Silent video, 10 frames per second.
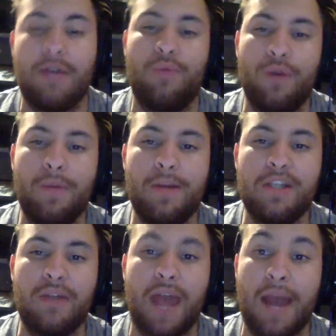I will be
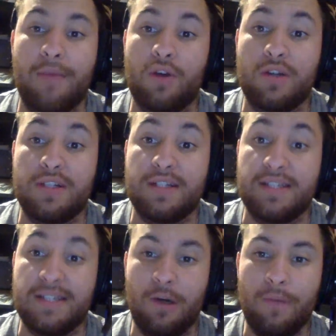doing Animal Crossing
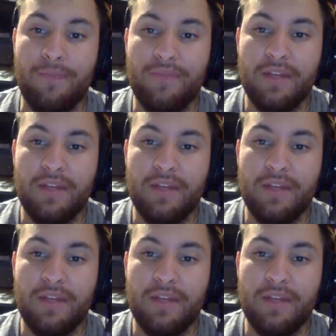still.